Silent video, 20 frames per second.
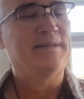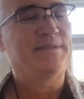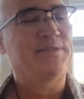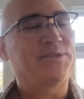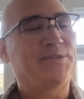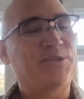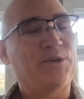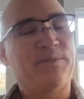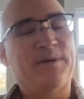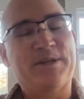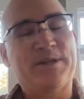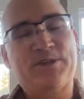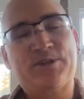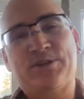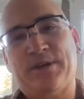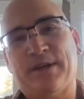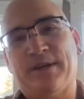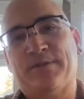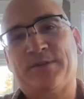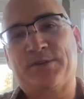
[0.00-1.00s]
so much
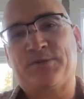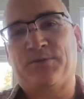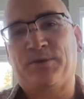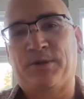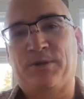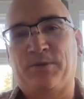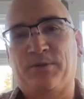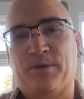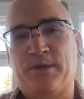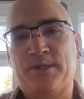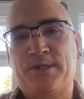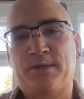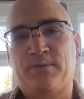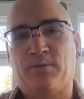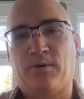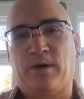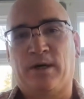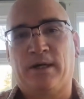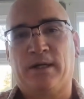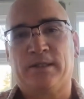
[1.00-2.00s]
shifts with the
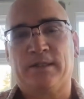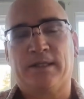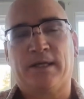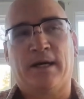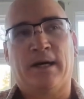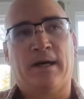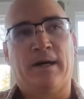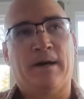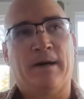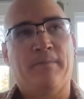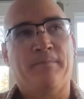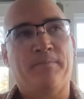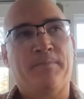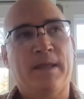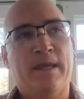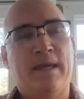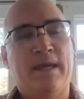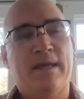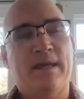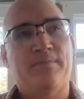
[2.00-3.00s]
wisdom wand um,
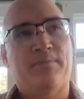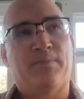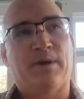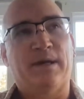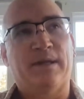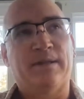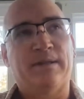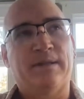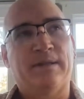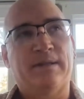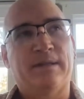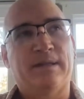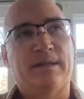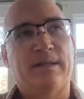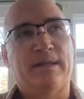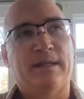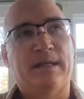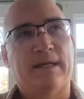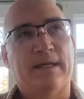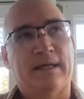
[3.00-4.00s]
but
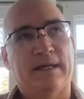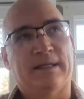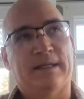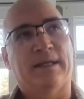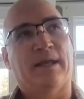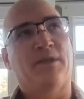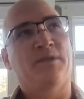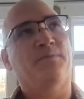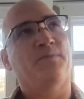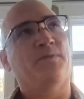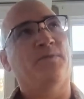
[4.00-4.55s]
another